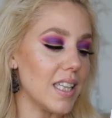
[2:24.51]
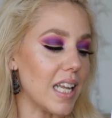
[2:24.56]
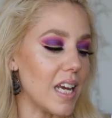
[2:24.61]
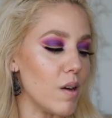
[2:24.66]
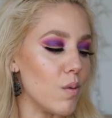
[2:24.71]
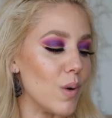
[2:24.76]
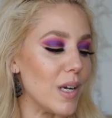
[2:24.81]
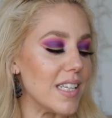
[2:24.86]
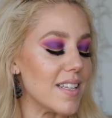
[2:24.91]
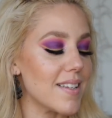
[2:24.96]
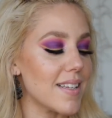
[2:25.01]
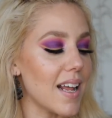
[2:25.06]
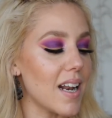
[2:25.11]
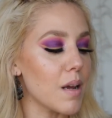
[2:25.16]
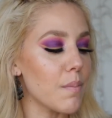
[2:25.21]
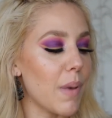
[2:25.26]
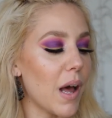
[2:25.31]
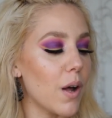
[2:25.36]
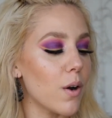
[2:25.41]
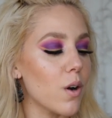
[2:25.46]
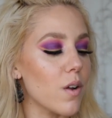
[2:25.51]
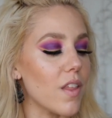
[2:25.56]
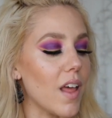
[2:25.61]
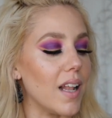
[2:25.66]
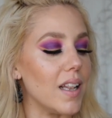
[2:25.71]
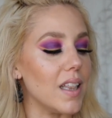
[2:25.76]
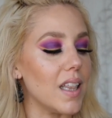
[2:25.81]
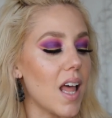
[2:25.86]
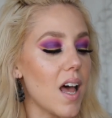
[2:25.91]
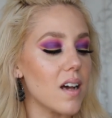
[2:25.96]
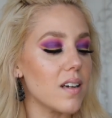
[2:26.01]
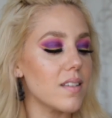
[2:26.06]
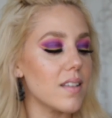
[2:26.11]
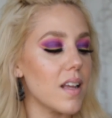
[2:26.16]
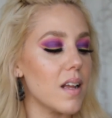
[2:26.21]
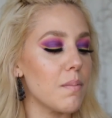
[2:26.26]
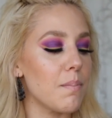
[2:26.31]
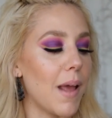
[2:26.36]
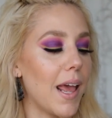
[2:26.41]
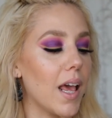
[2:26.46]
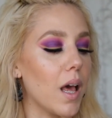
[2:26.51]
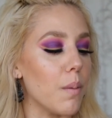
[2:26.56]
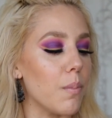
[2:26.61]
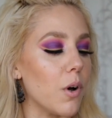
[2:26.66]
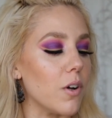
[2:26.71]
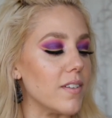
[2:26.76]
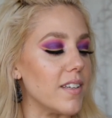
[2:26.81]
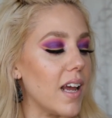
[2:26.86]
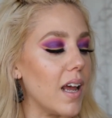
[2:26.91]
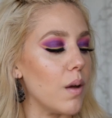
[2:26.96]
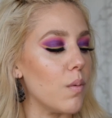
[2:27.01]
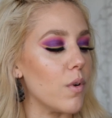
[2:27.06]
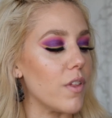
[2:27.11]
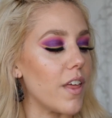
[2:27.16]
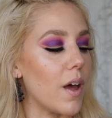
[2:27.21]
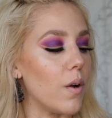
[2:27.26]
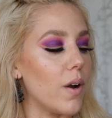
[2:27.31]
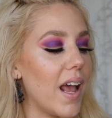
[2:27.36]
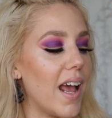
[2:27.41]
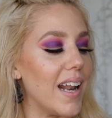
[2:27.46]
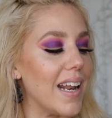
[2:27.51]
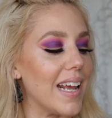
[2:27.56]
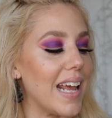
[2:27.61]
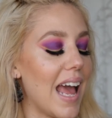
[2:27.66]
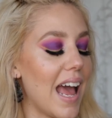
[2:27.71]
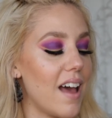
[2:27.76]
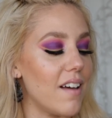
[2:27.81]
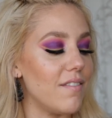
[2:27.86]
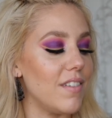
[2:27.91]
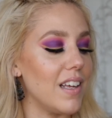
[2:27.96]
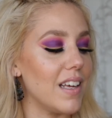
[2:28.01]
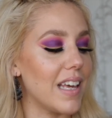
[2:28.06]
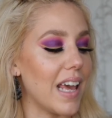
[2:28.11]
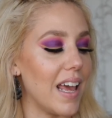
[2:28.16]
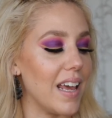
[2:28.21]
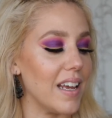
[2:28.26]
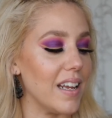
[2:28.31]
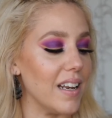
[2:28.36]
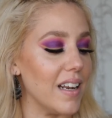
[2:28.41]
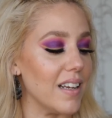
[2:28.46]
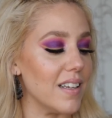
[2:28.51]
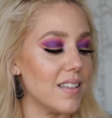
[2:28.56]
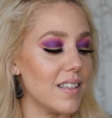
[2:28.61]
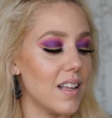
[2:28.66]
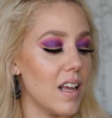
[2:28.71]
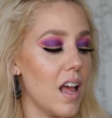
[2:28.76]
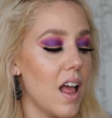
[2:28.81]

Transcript: lightweight setting powder that locks in makeup all day without adding heavy cakiness.